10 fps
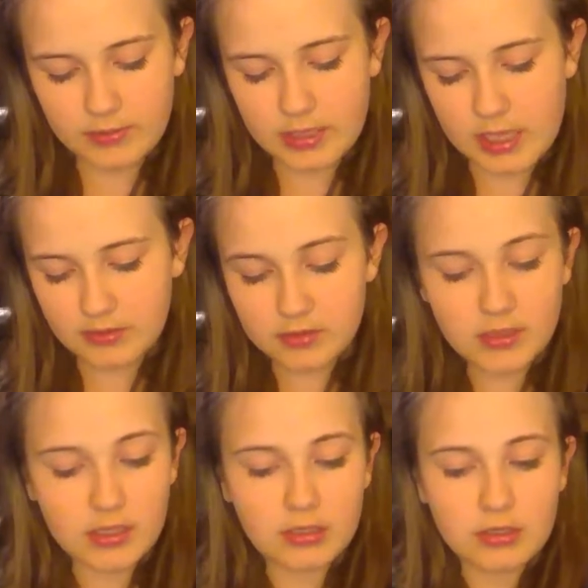do a lot.
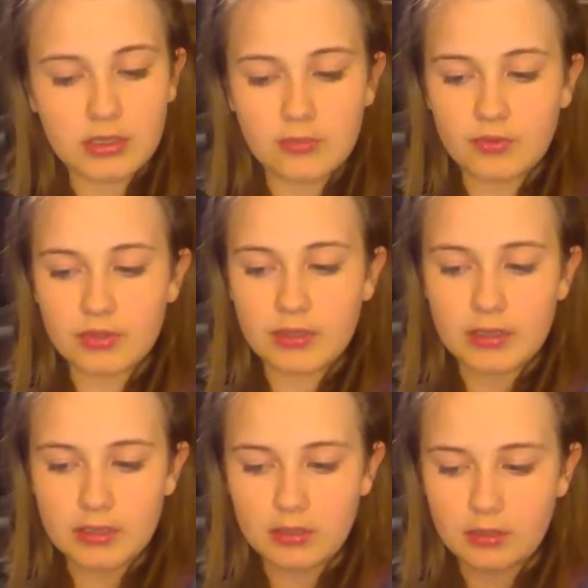So then after
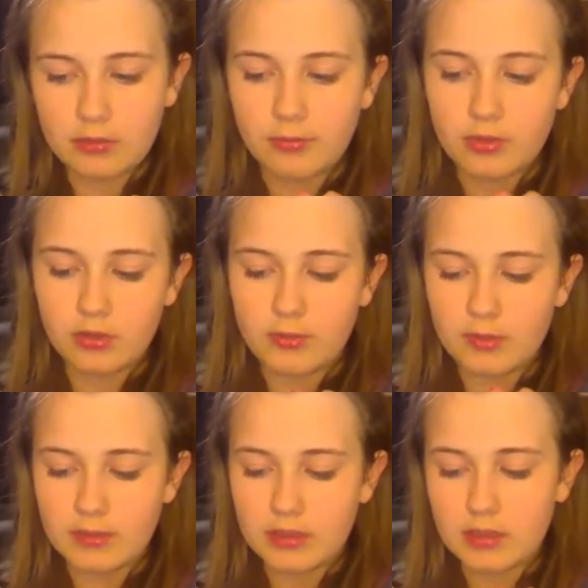I think it, just put a little
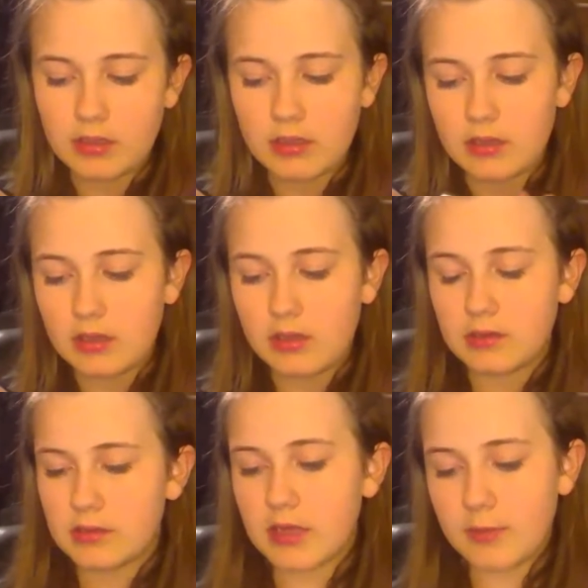bit on my
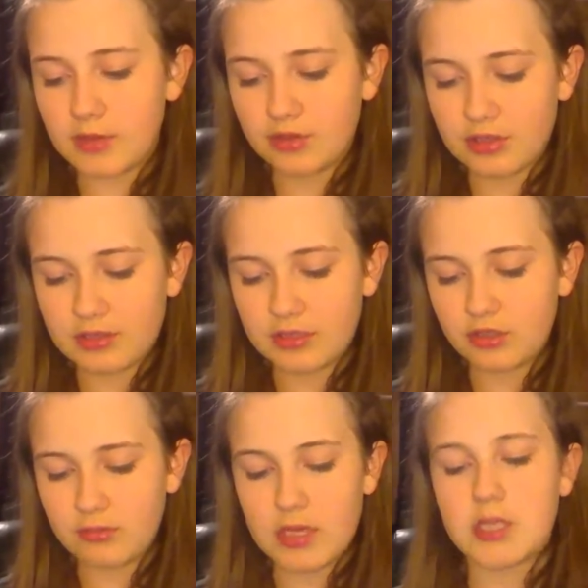skin, make sure it's
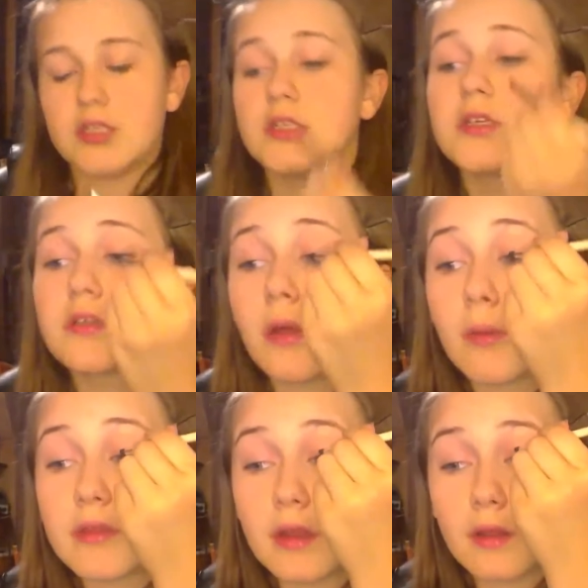not too much.
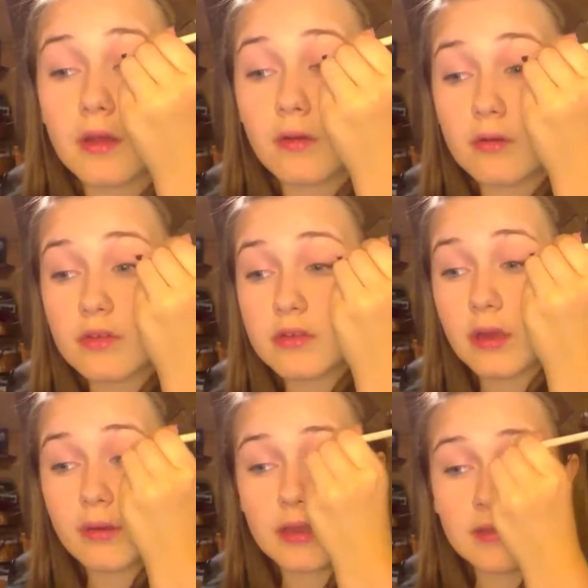So once I know this
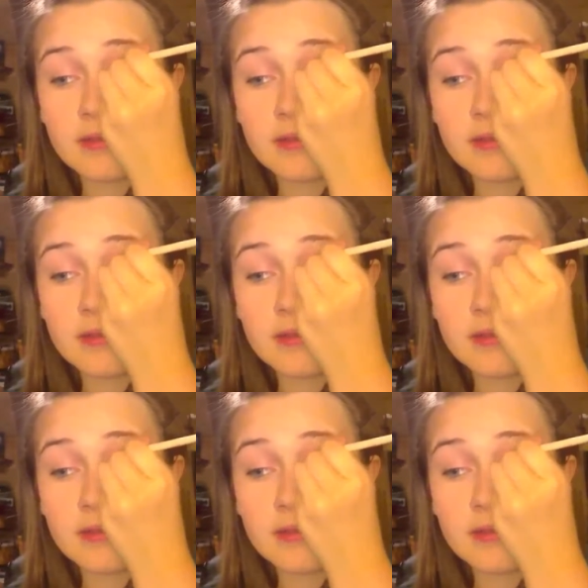is how